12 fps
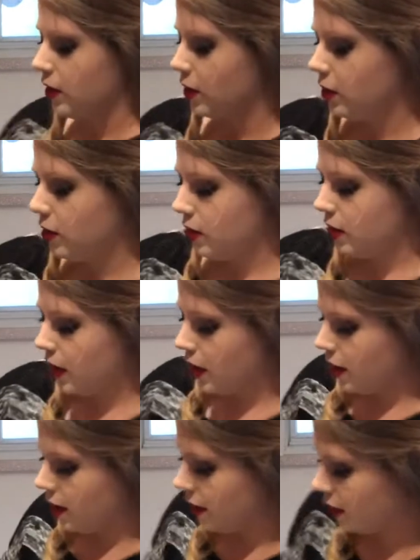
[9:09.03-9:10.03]
So I'm just
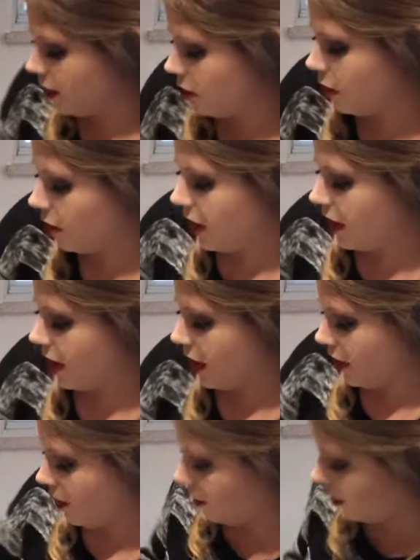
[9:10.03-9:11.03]
gonna be
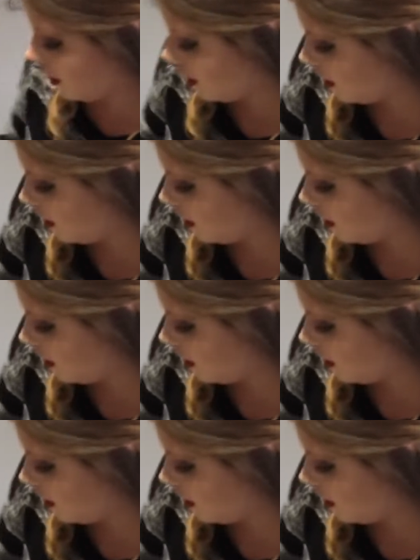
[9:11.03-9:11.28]
kind of